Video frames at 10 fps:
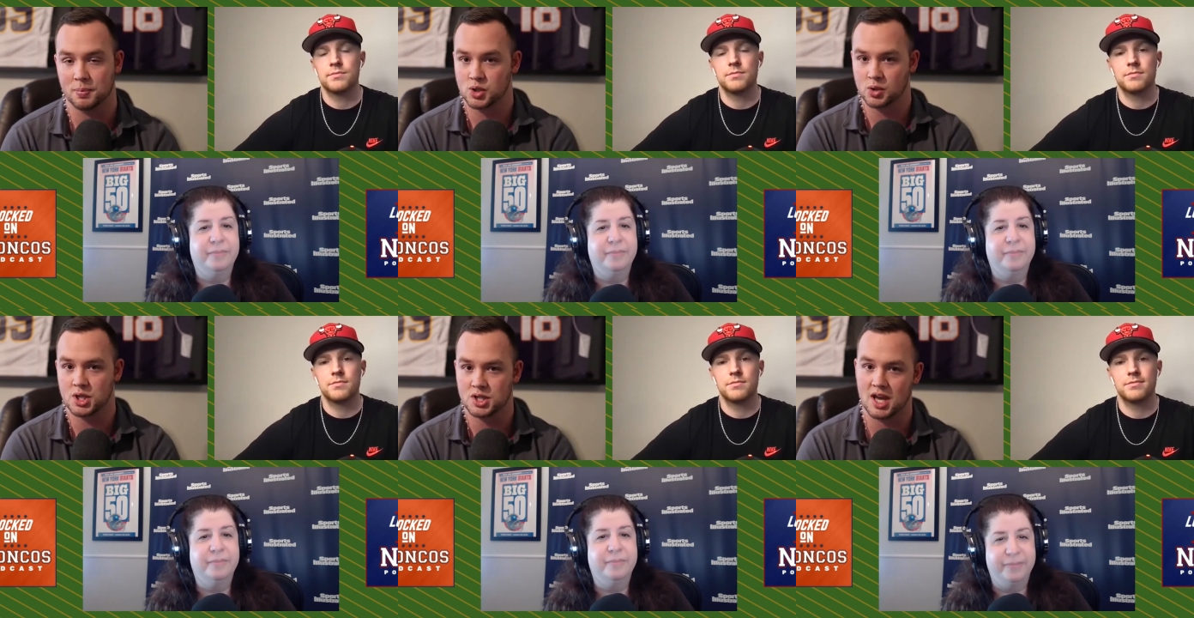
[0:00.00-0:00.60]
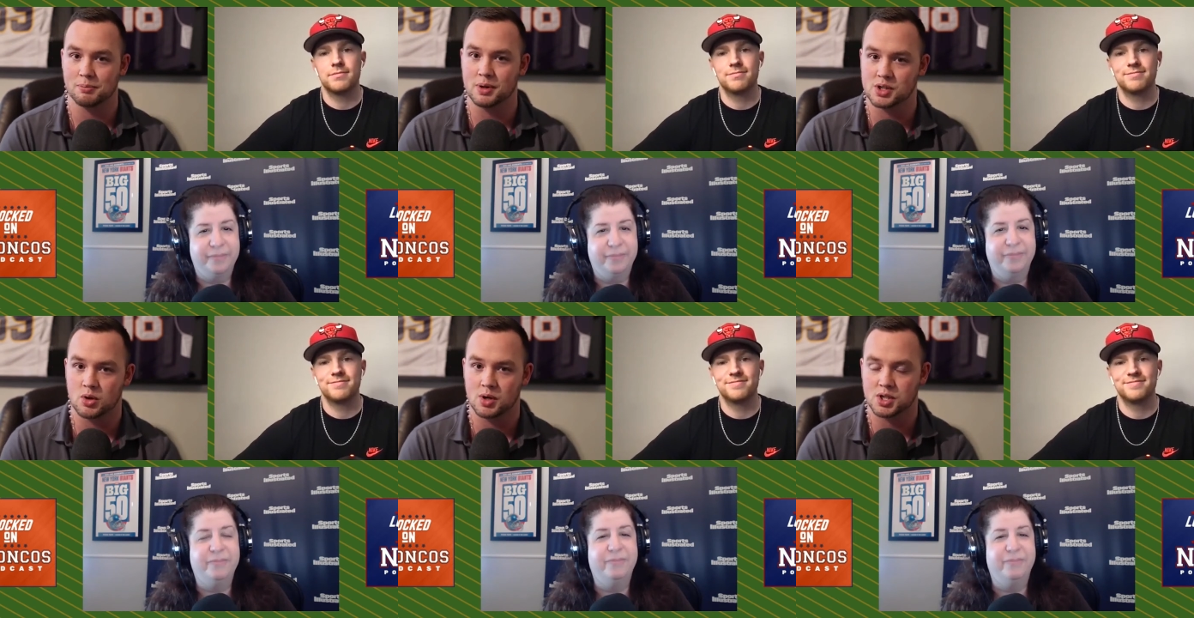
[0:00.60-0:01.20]
Speaker 1: Patricia's got a
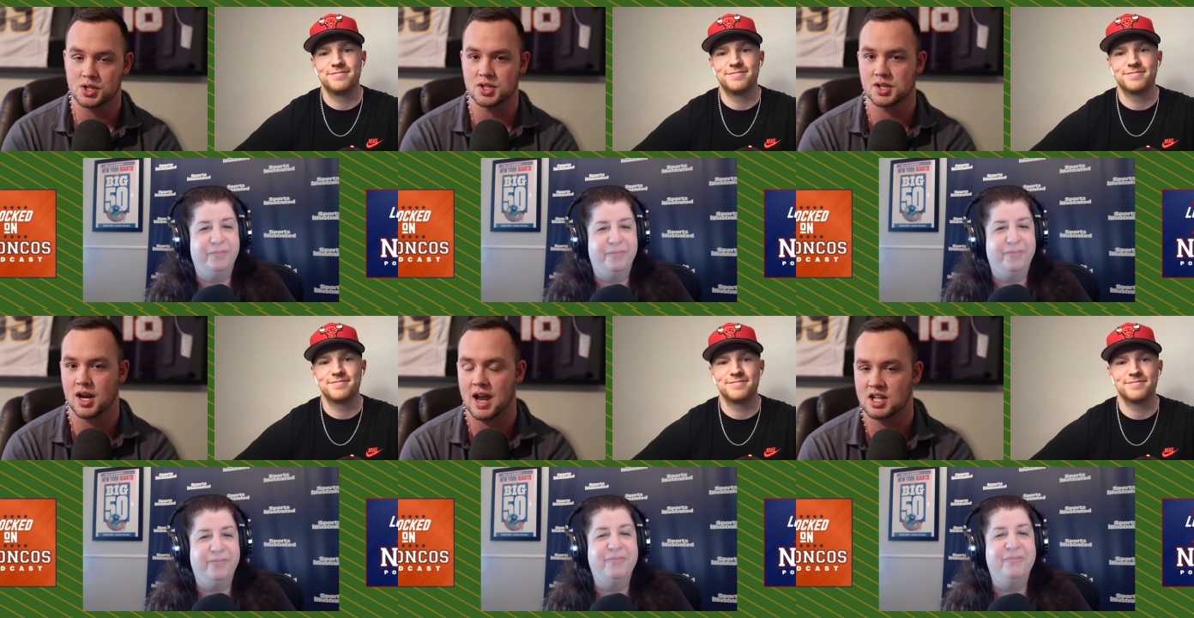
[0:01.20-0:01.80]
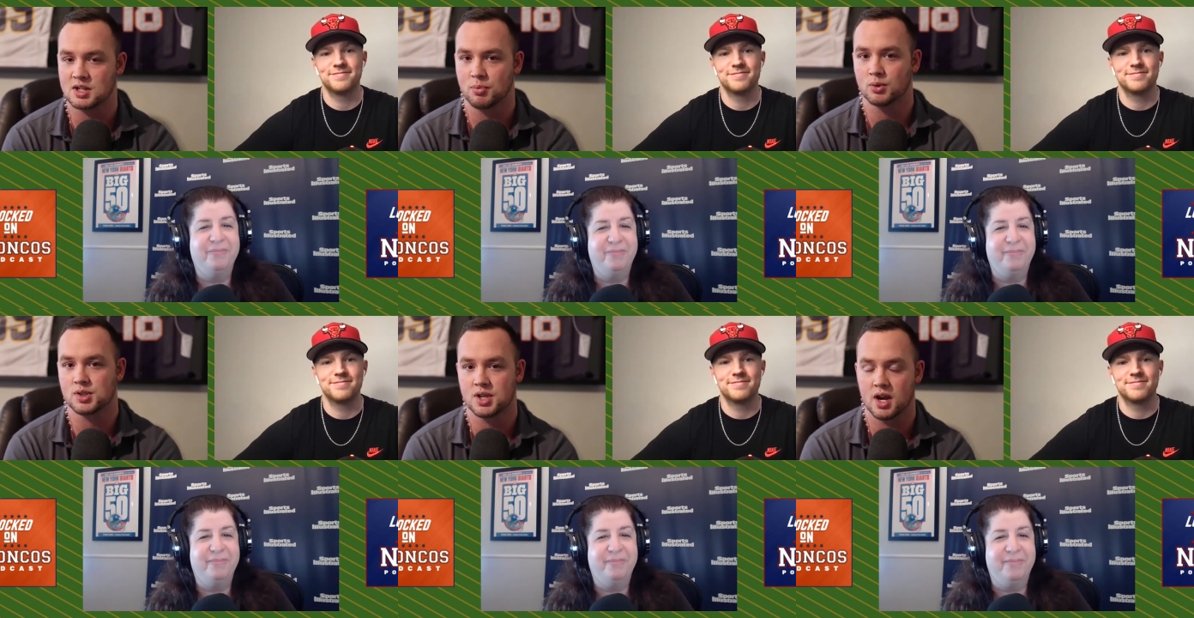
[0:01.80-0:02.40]
bunch of questions she's going to ask both
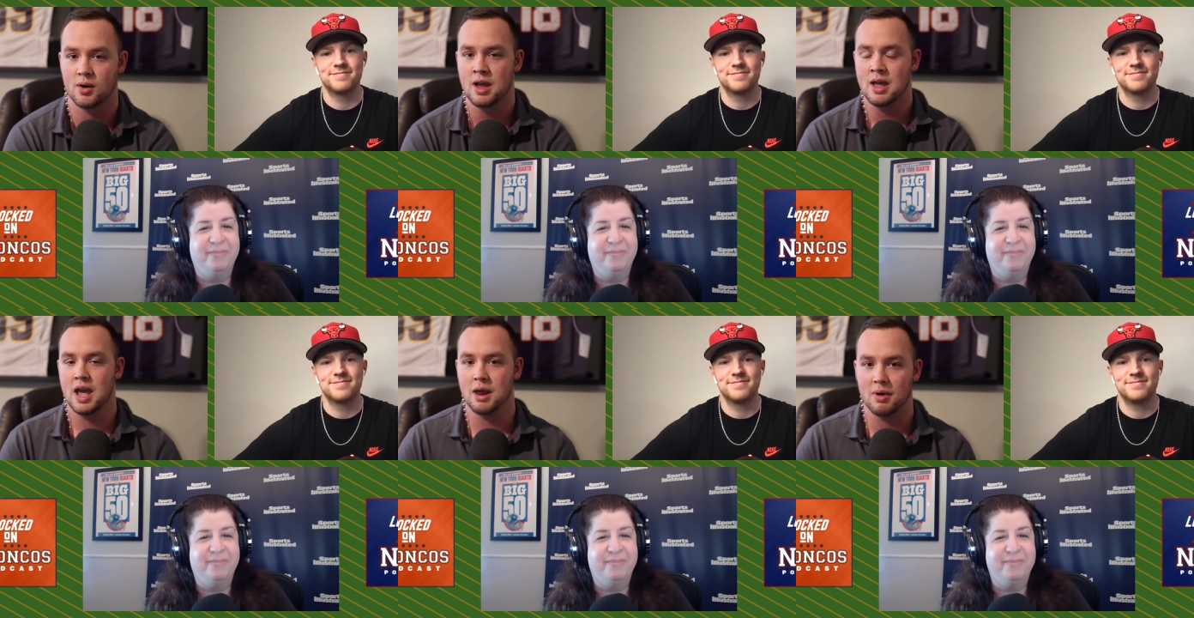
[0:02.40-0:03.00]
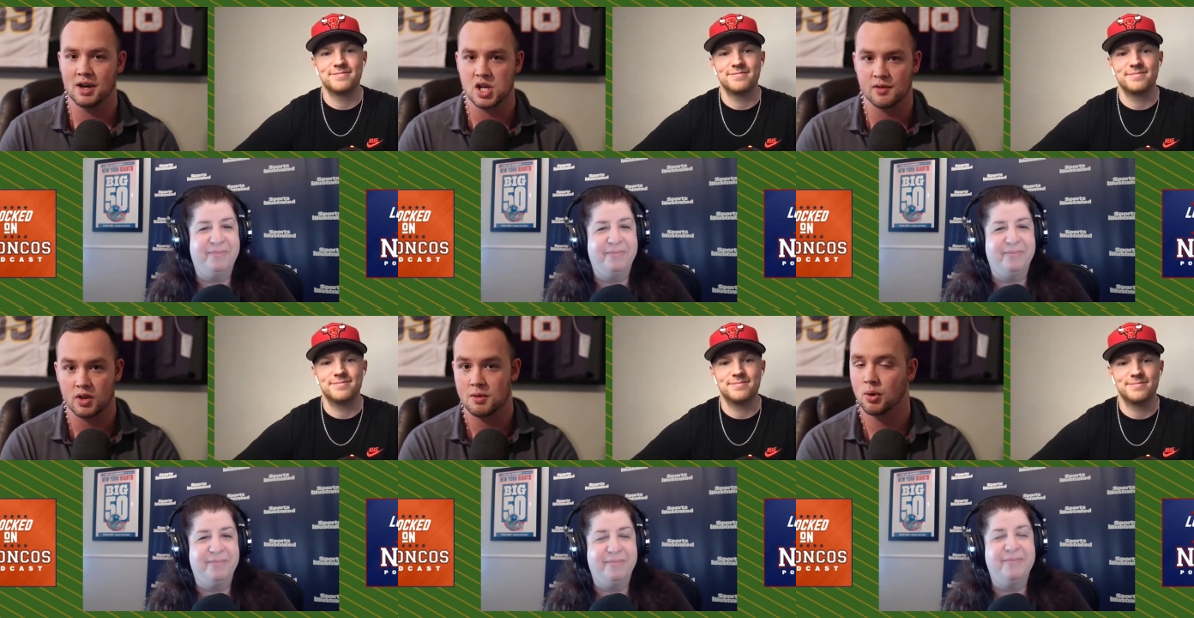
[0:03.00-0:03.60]
Sayre and
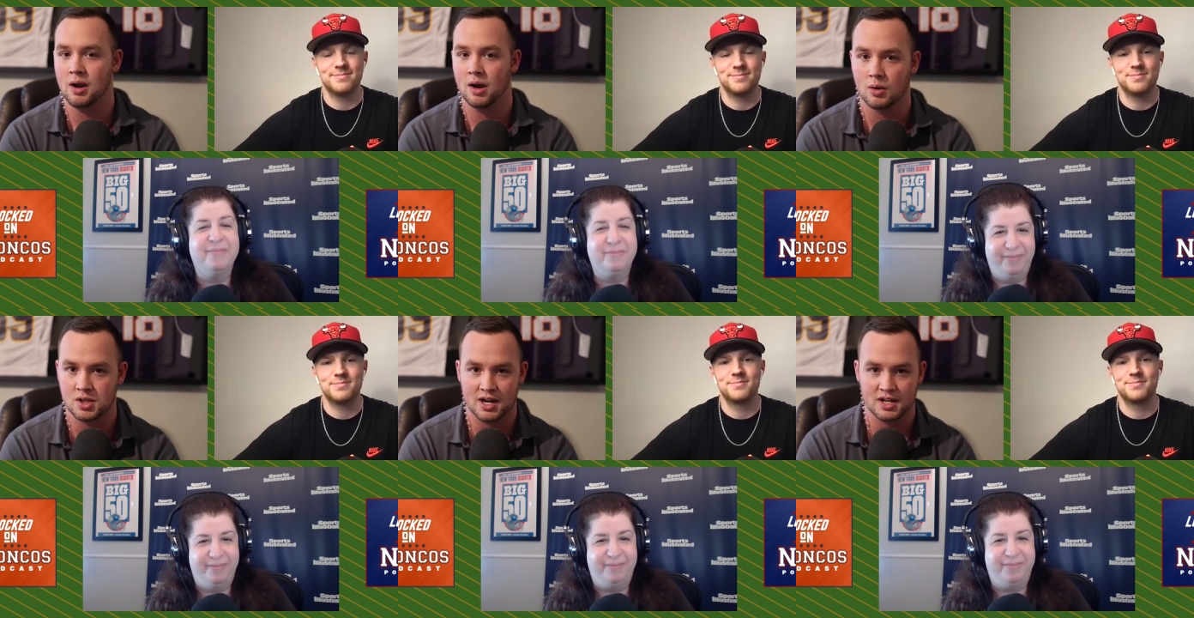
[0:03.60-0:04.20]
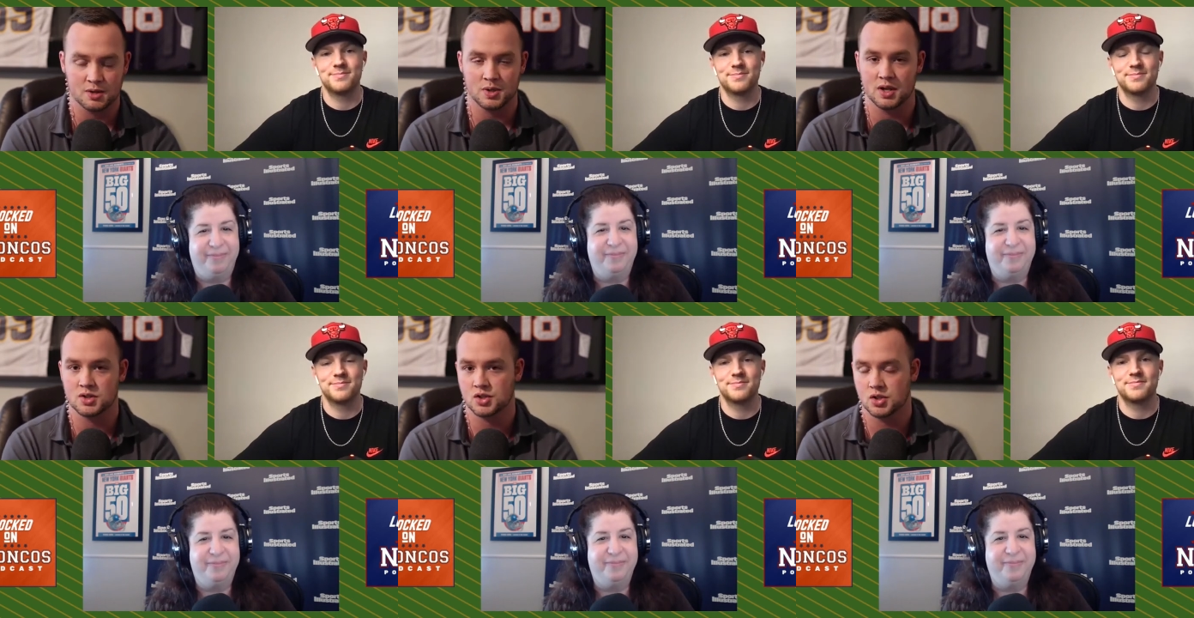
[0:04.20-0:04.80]
myself on the Broncos side as it
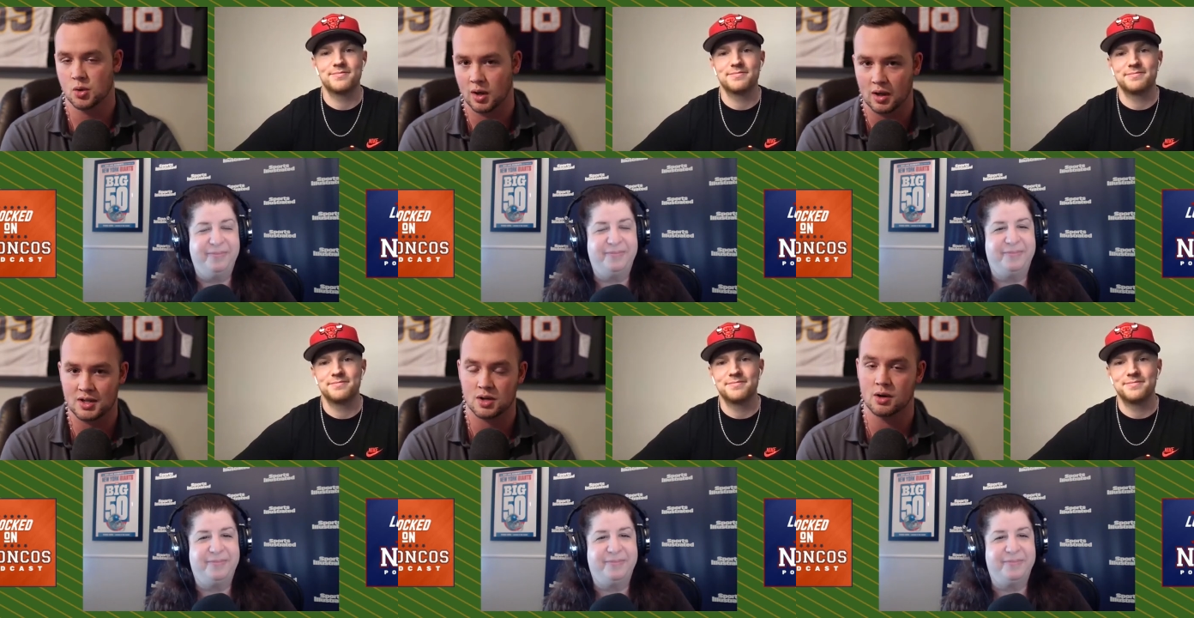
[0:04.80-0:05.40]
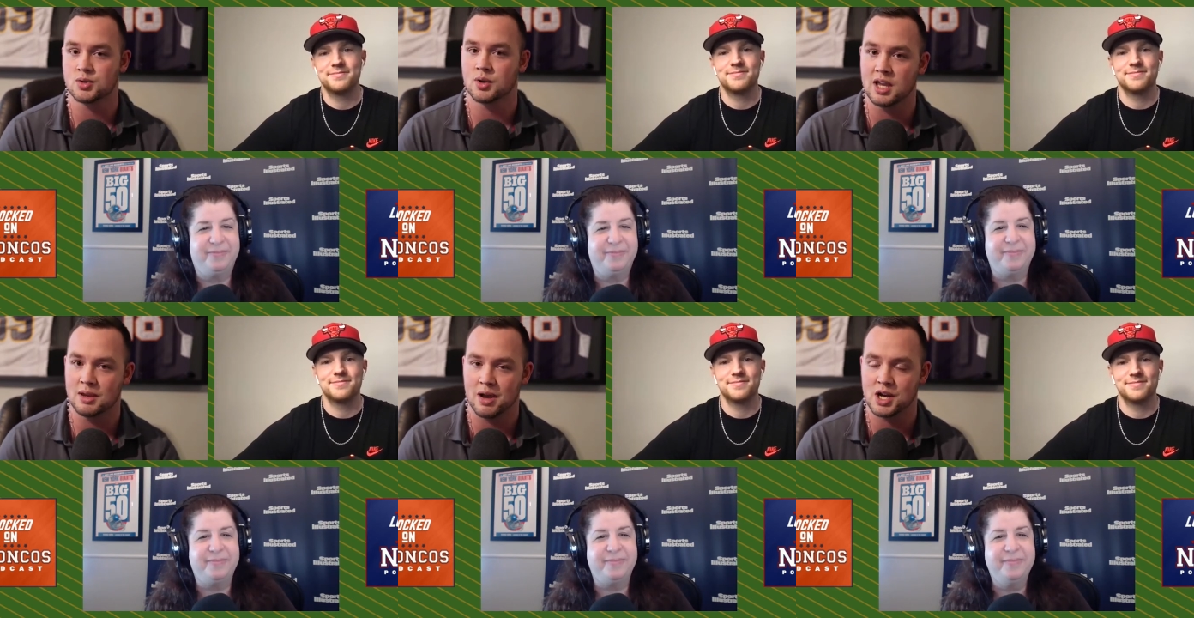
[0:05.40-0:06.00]
pertains to storylines and also
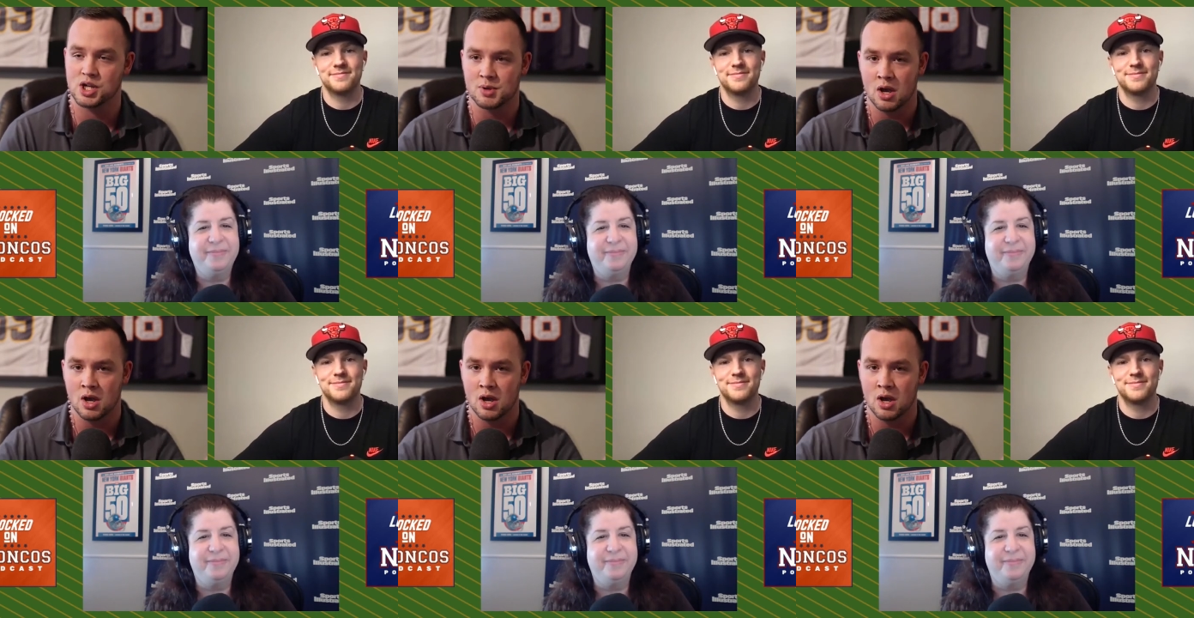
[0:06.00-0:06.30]
key matchups.